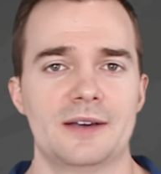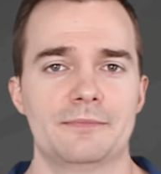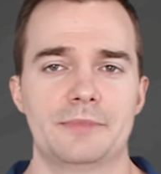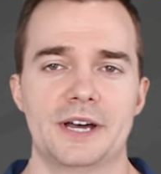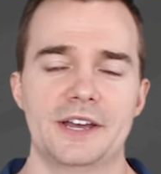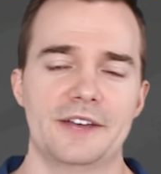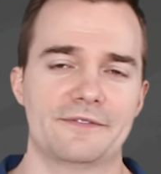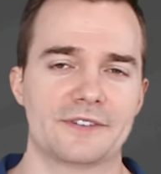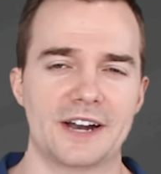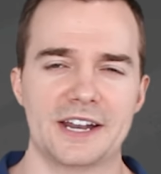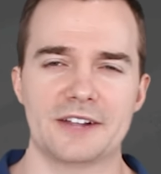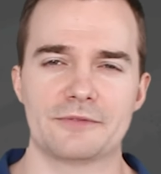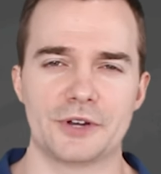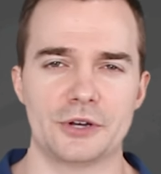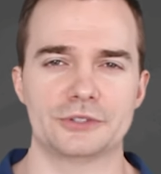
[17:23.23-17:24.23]
But for
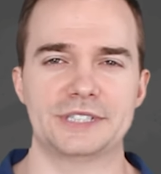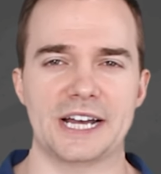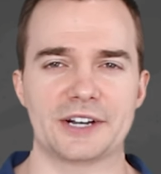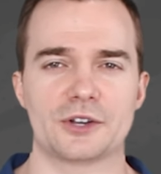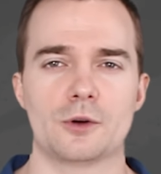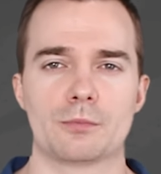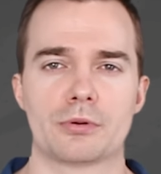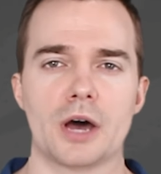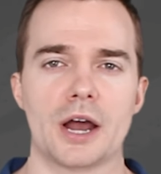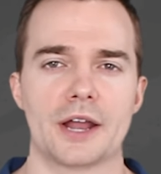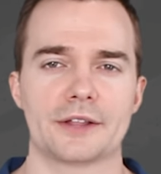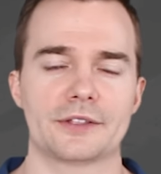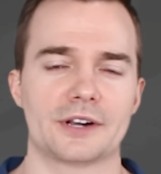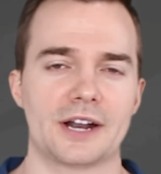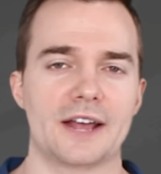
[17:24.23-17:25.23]
any real technical
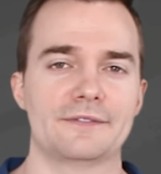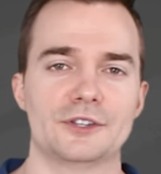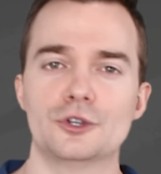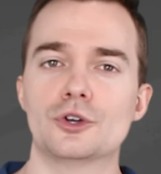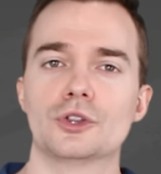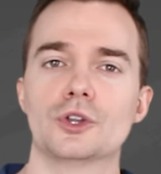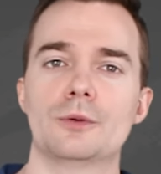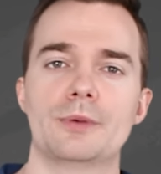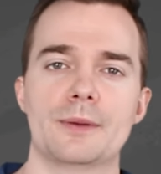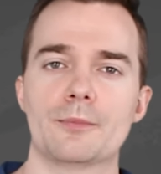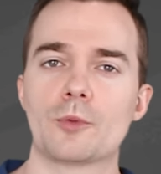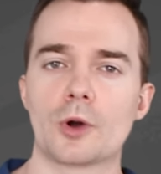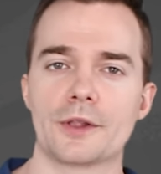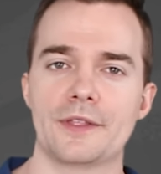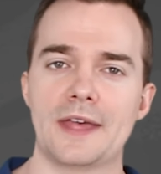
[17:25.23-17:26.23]
product, they're going to have to do a little
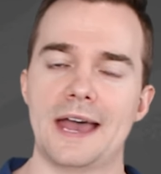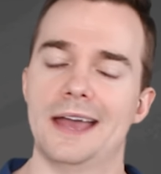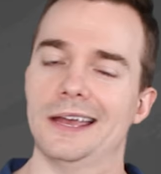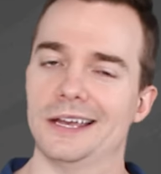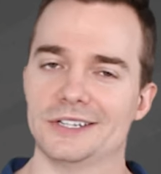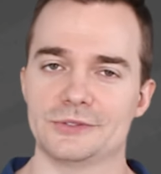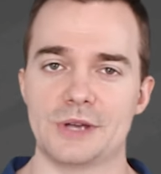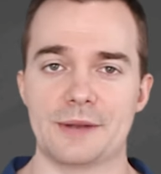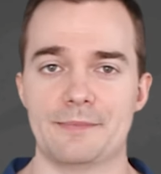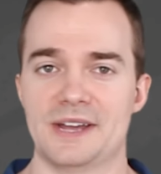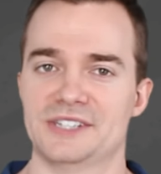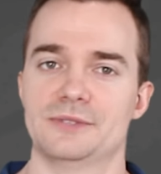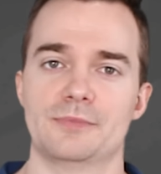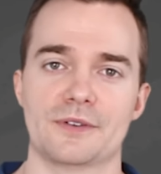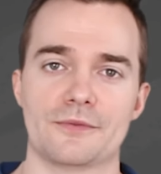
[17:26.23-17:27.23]
bit more than that, as we had
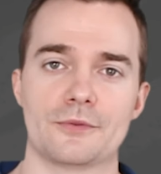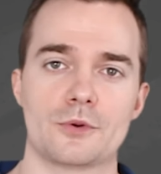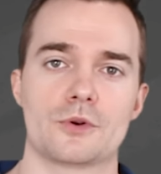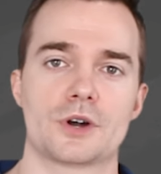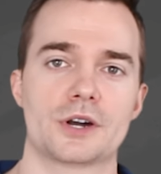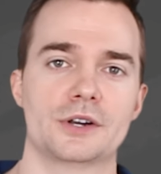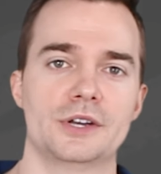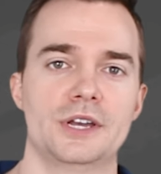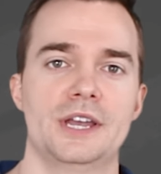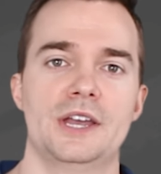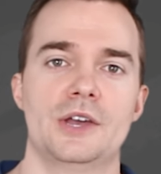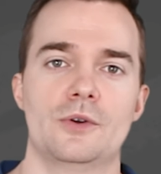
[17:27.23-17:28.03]
mentioned before,